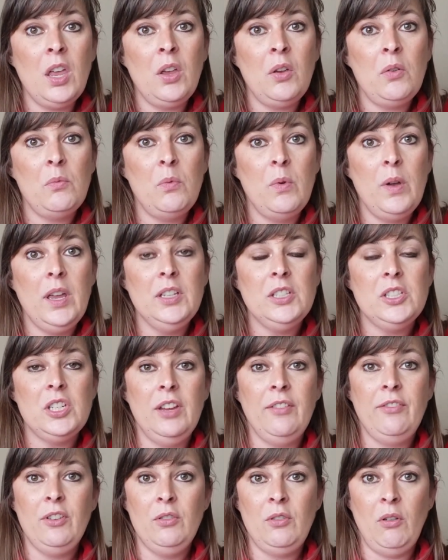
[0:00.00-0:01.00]
which
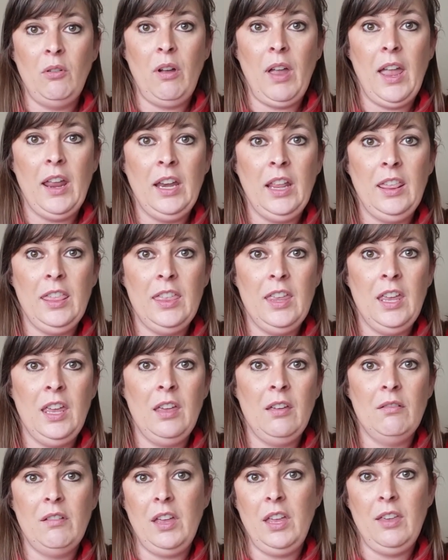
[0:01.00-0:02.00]
if you know
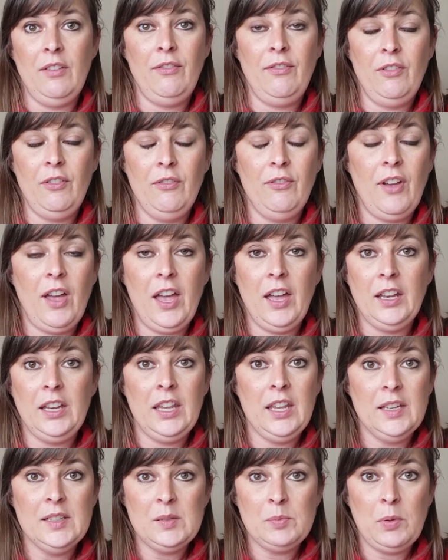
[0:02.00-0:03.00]
anything, like if you've had
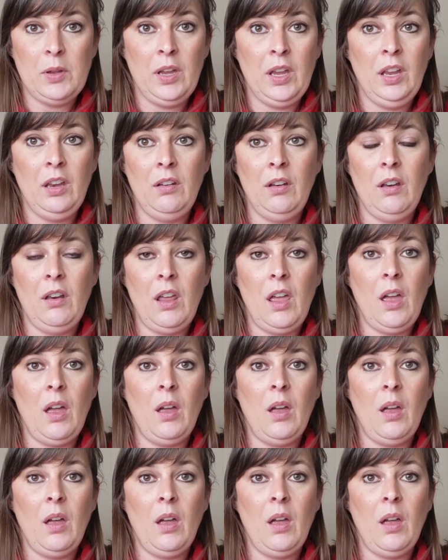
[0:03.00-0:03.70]
kids playing